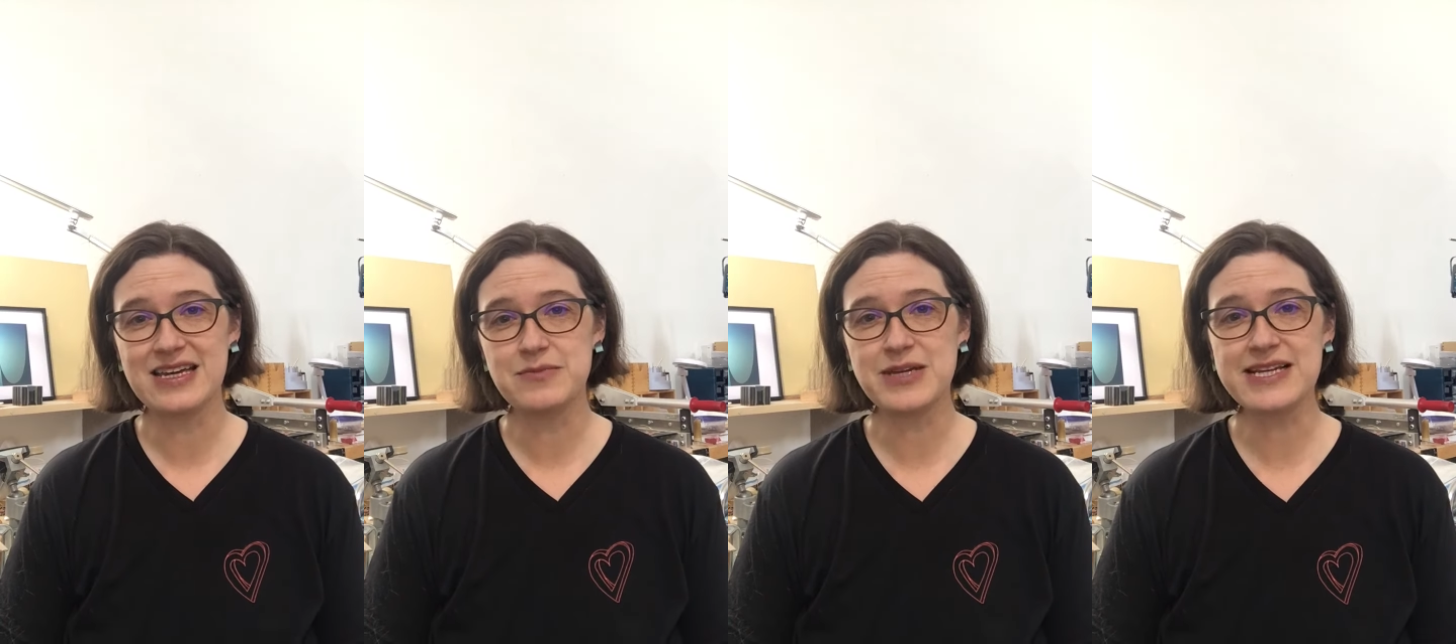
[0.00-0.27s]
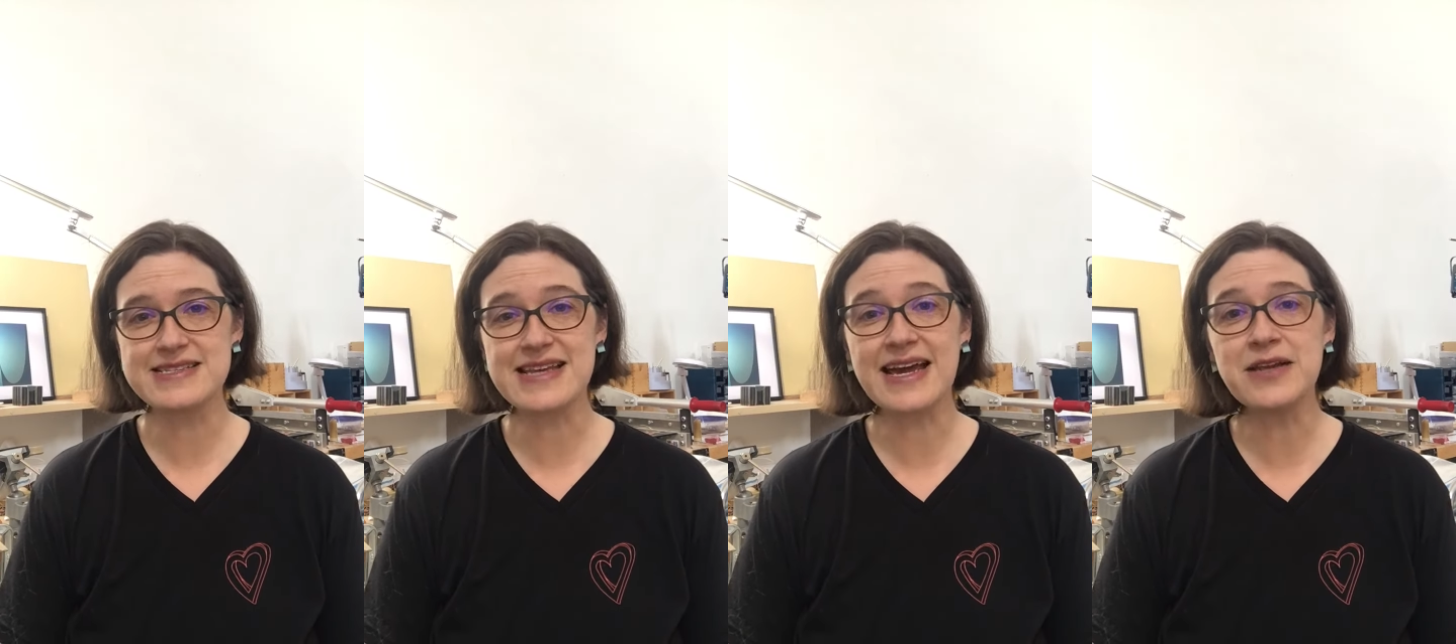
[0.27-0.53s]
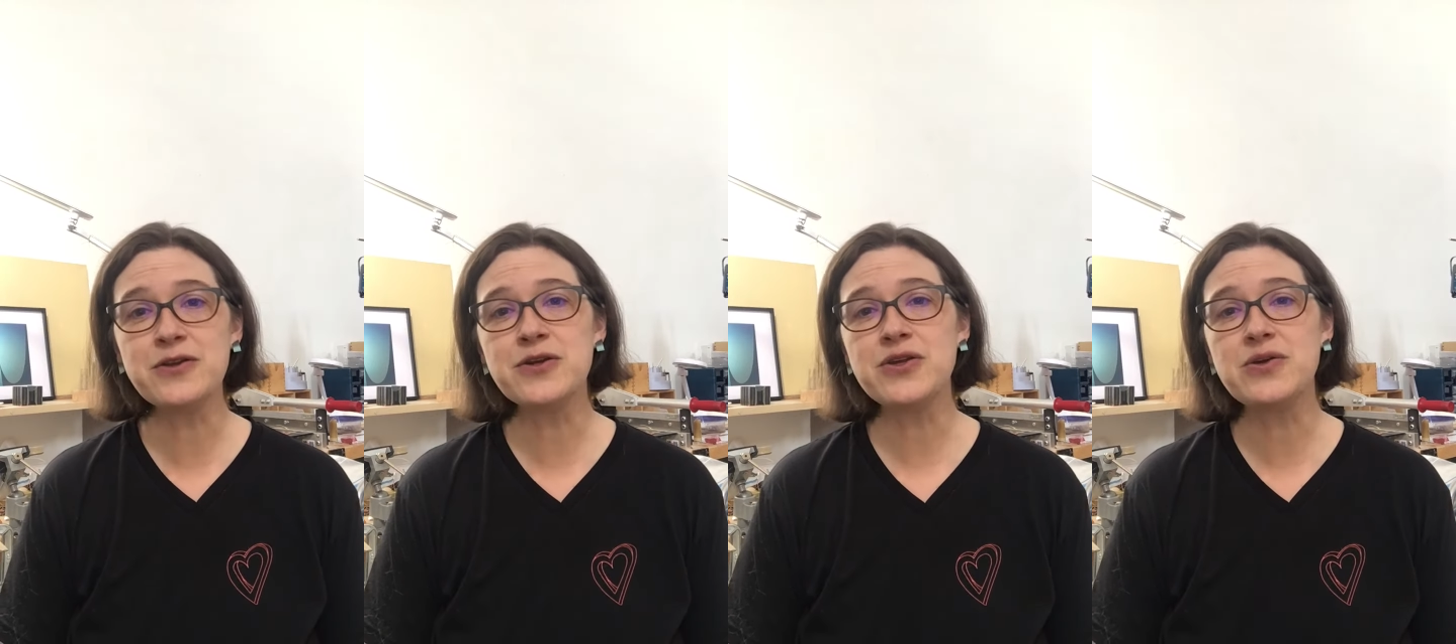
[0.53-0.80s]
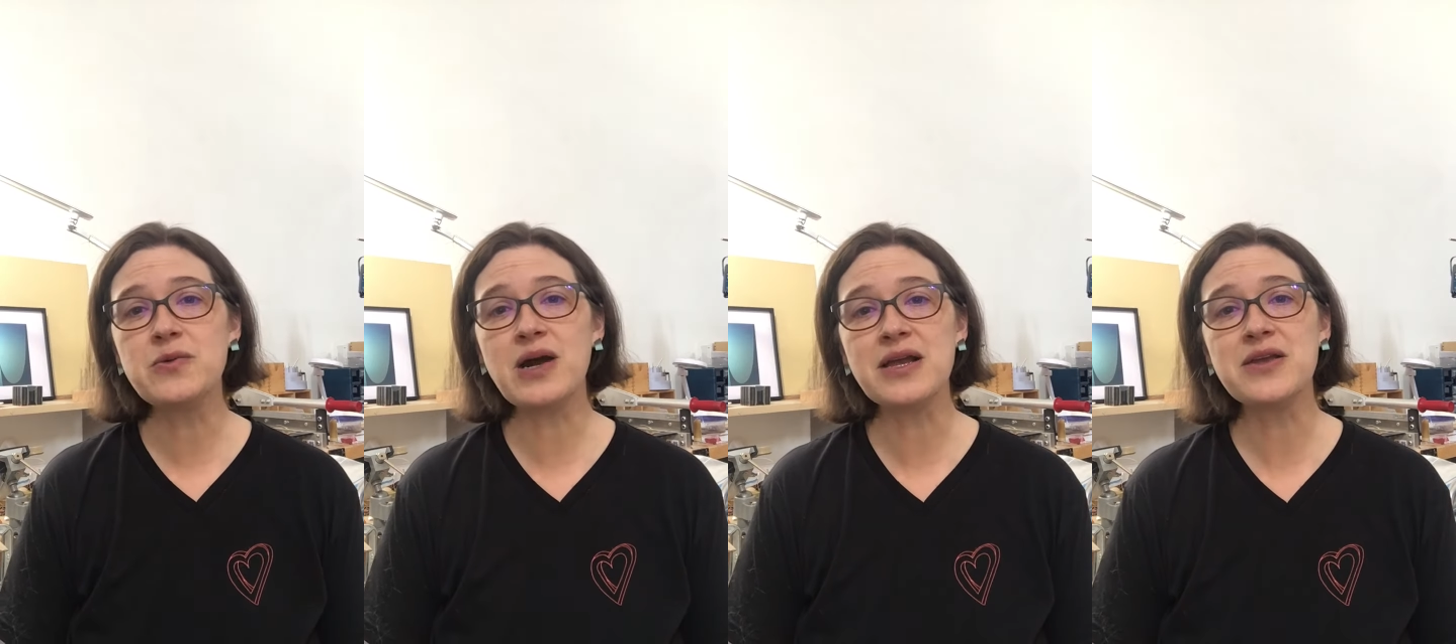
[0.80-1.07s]
because I know
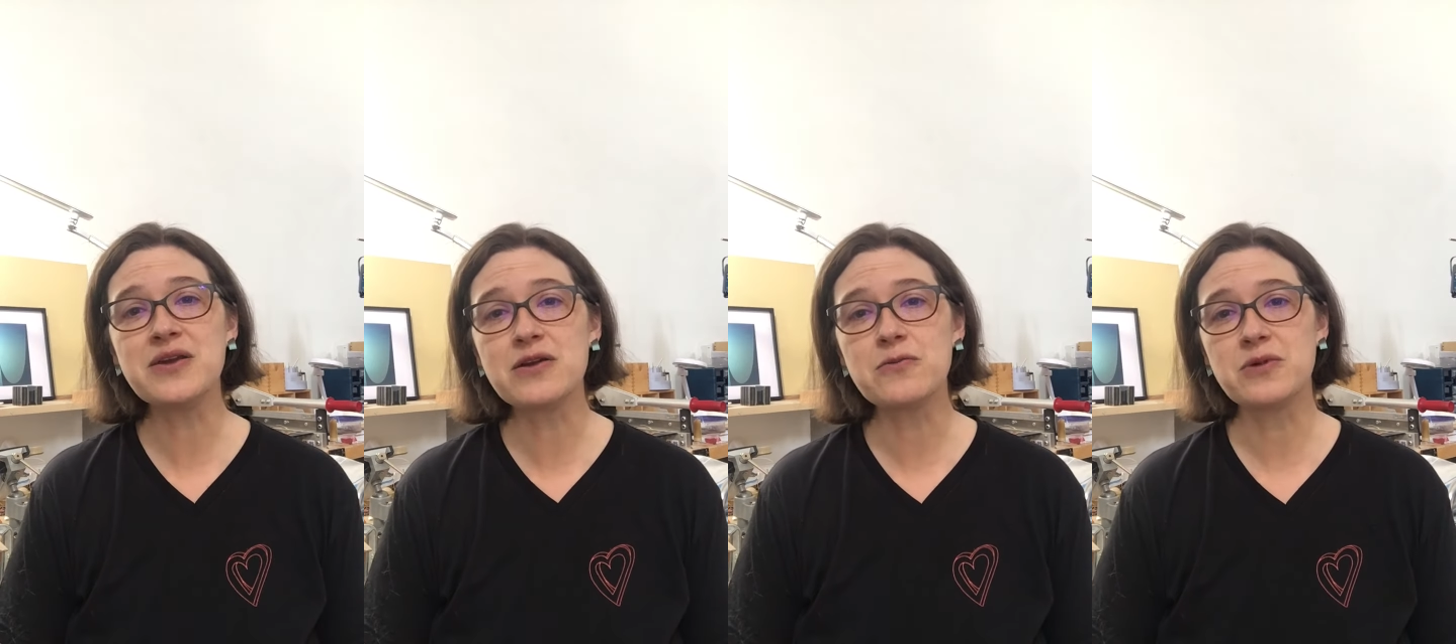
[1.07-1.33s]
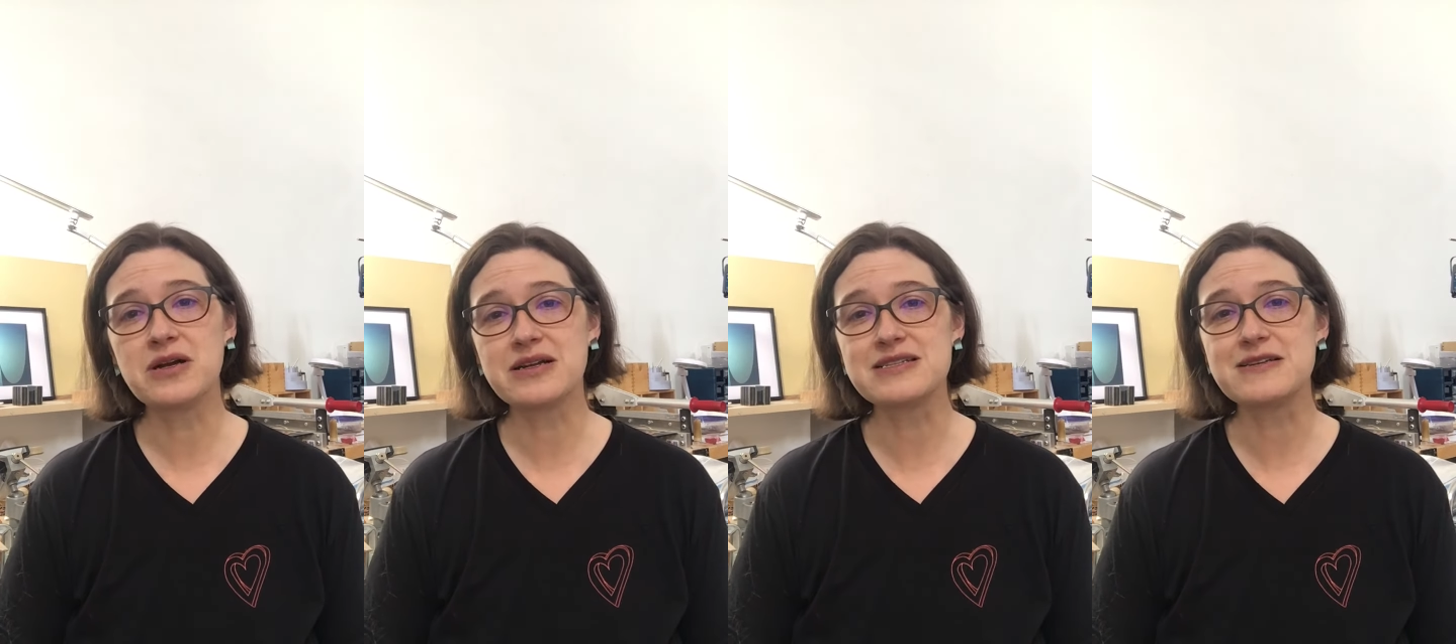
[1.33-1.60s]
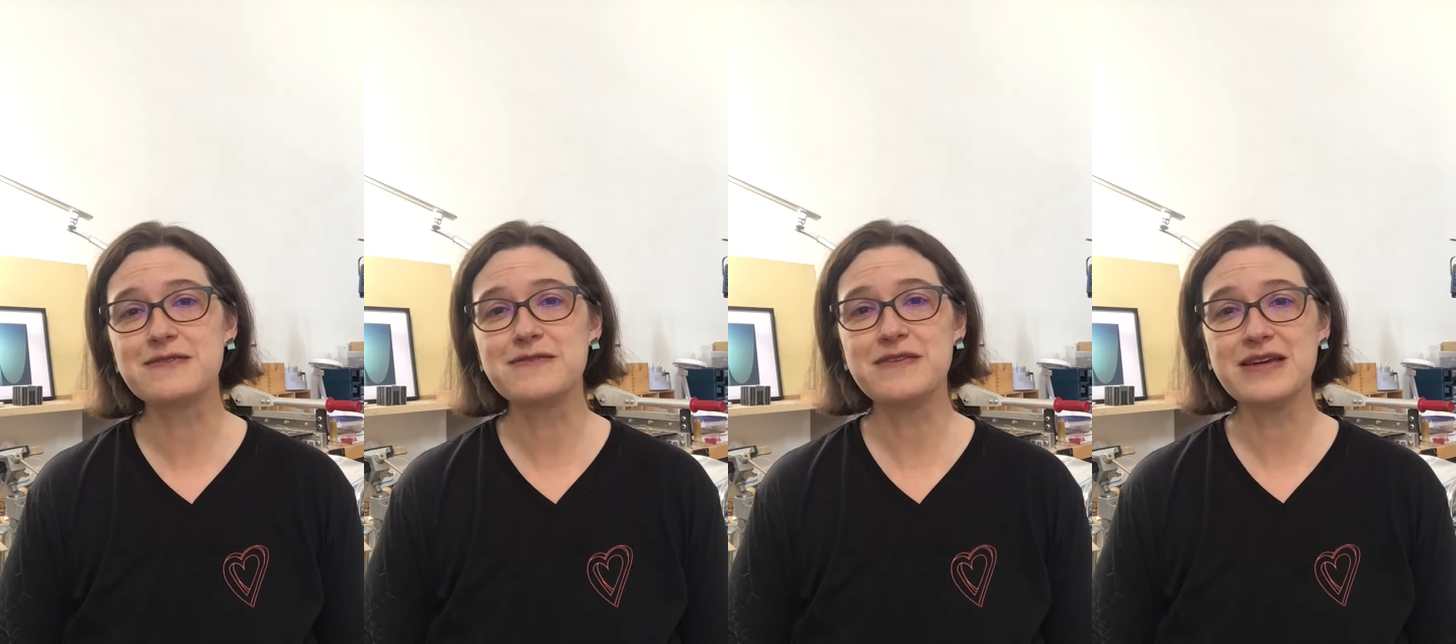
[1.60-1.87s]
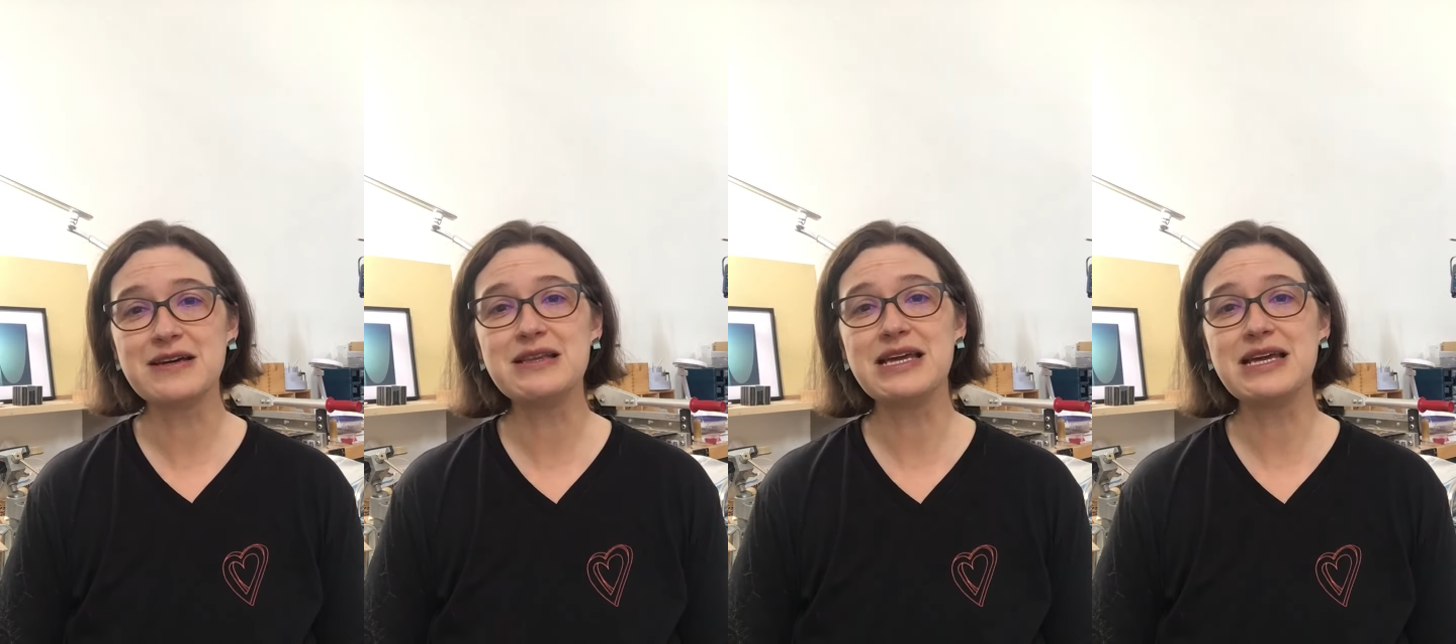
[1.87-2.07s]
you want your work to feel